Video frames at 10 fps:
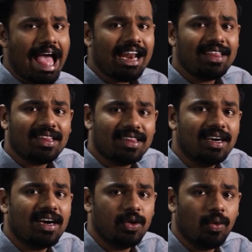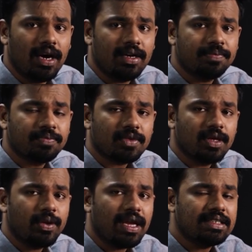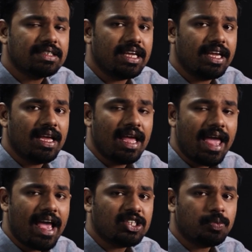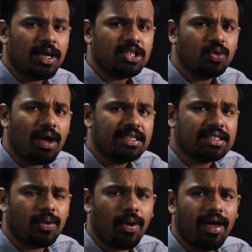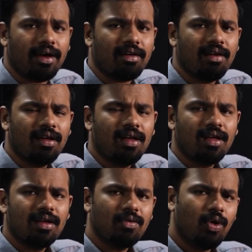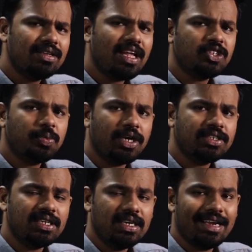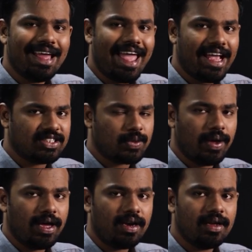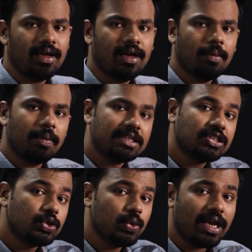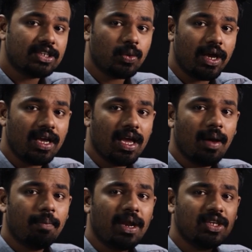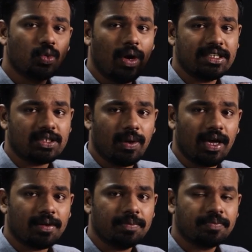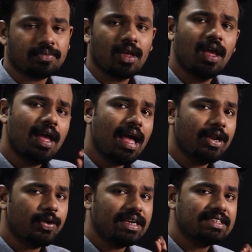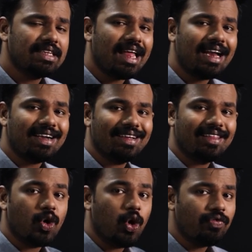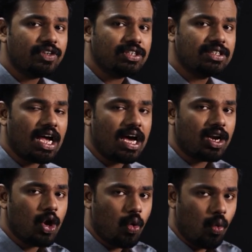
And in the third one, you can see x plus y square. What is the expansion? x square plus 2xy plus y square. And you can see that the coefficients are